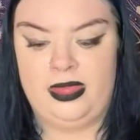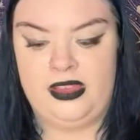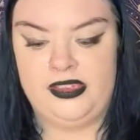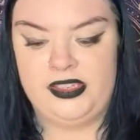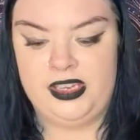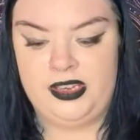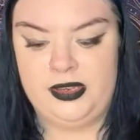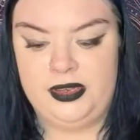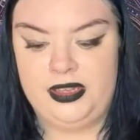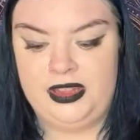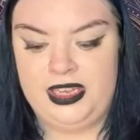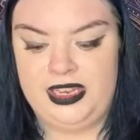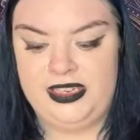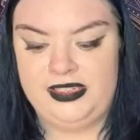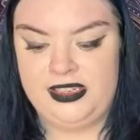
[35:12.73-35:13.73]
So
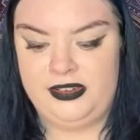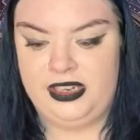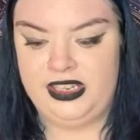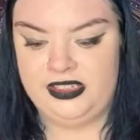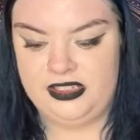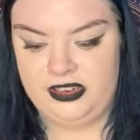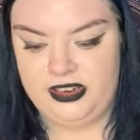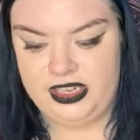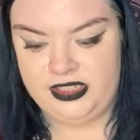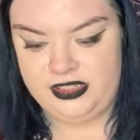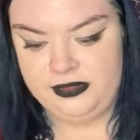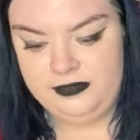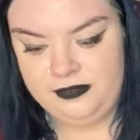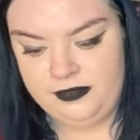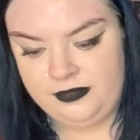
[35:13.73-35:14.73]
that is our next
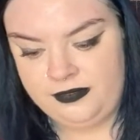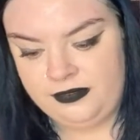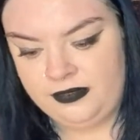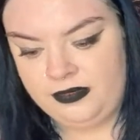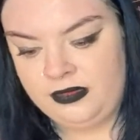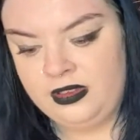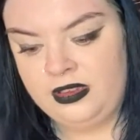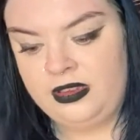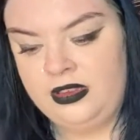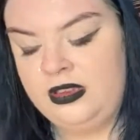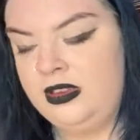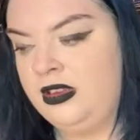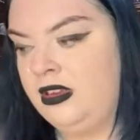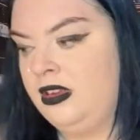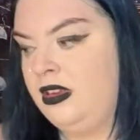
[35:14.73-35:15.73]
item.
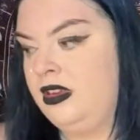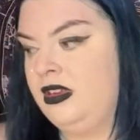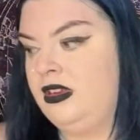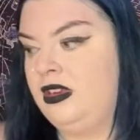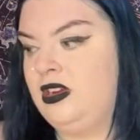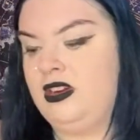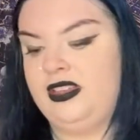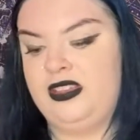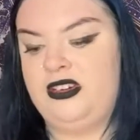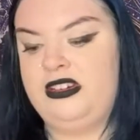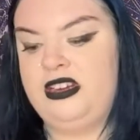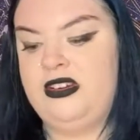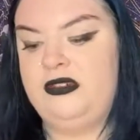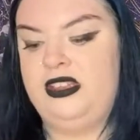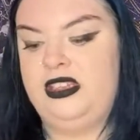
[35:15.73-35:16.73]
Guys, I
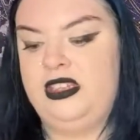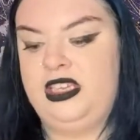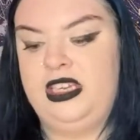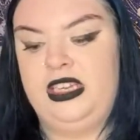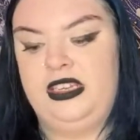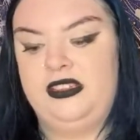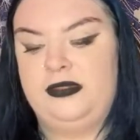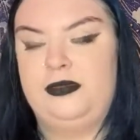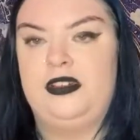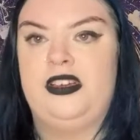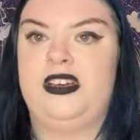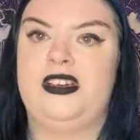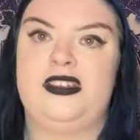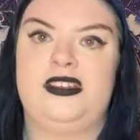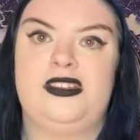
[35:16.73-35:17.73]
know that these
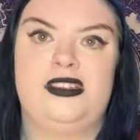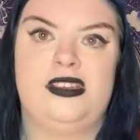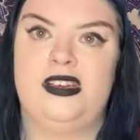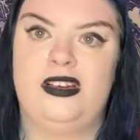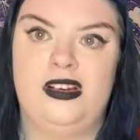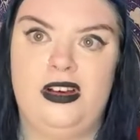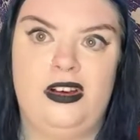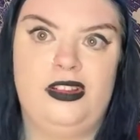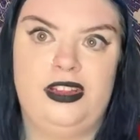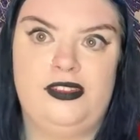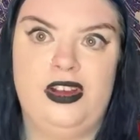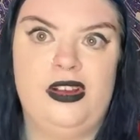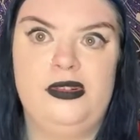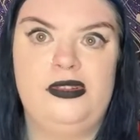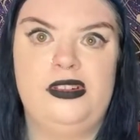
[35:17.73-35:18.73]
products on their
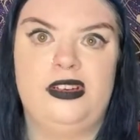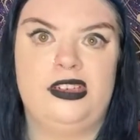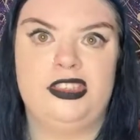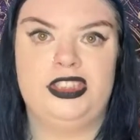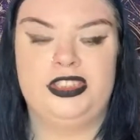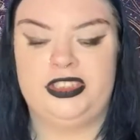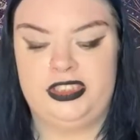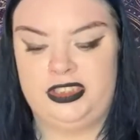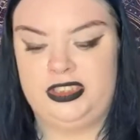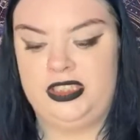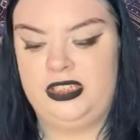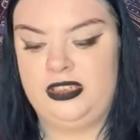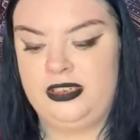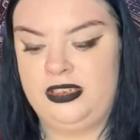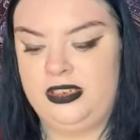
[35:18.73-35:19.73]
own are just
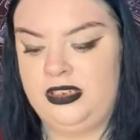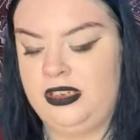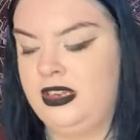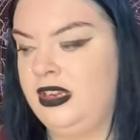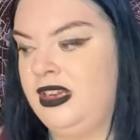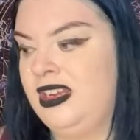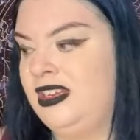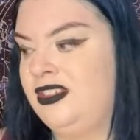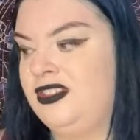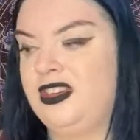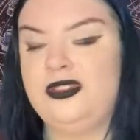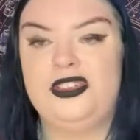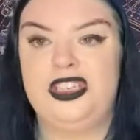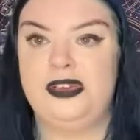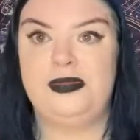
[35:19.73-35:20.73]

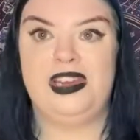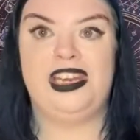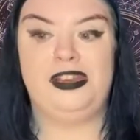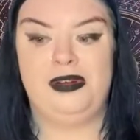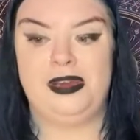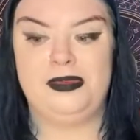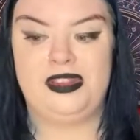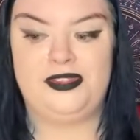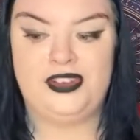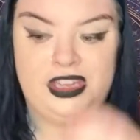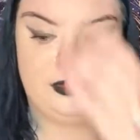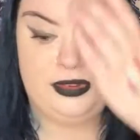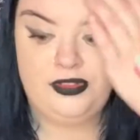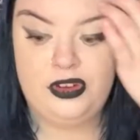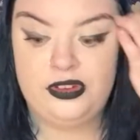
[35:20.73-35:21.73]
so cheap anyway, but the fact
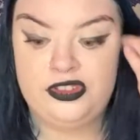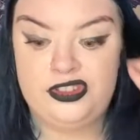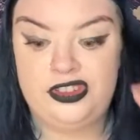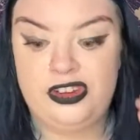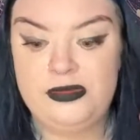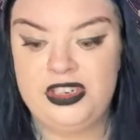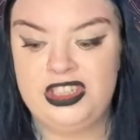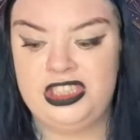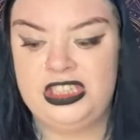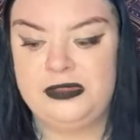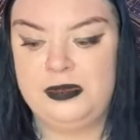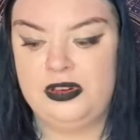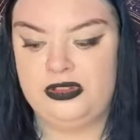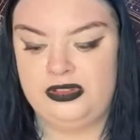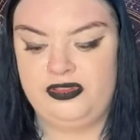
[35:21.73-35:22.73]
that we've got so much in this
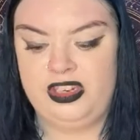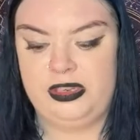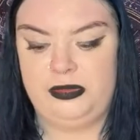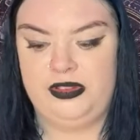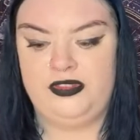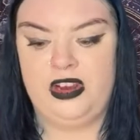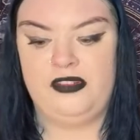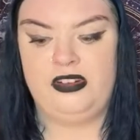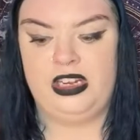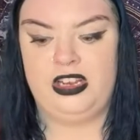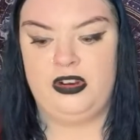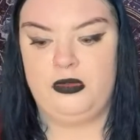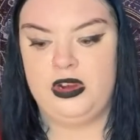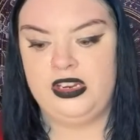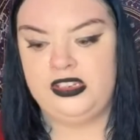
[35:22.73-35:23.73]
box already, we've currently
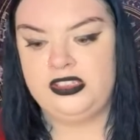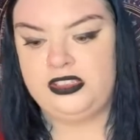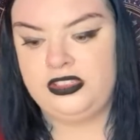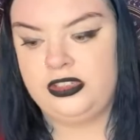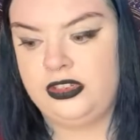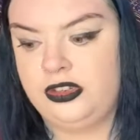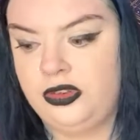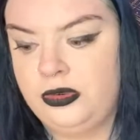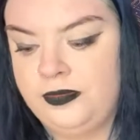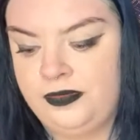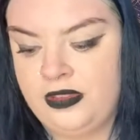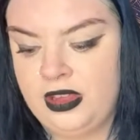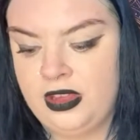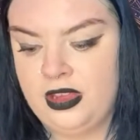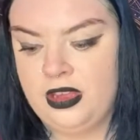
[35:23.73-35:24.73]
got 1, 2,
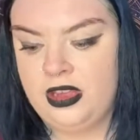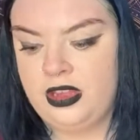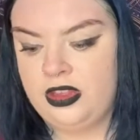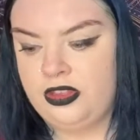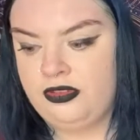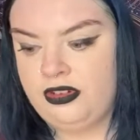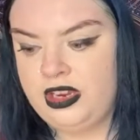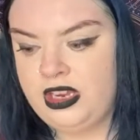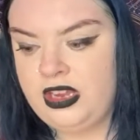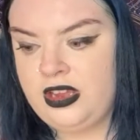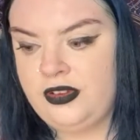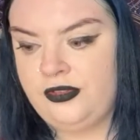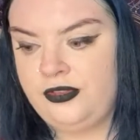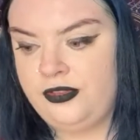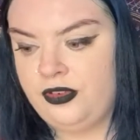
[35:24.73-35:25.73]
3,
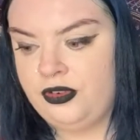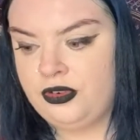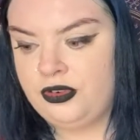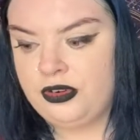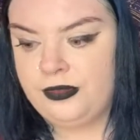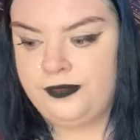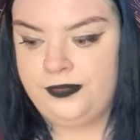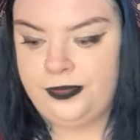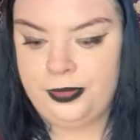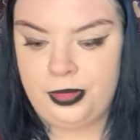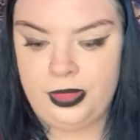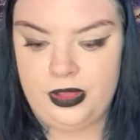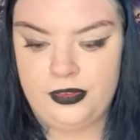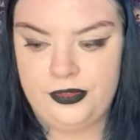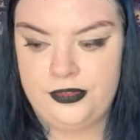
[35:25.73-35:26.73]
4,
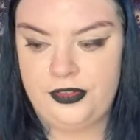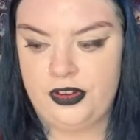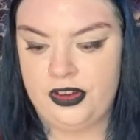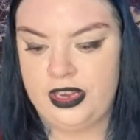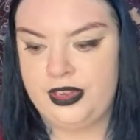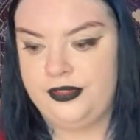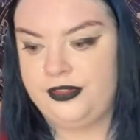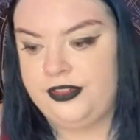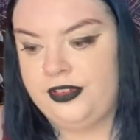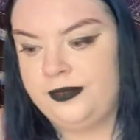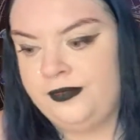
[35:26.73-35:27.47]
5,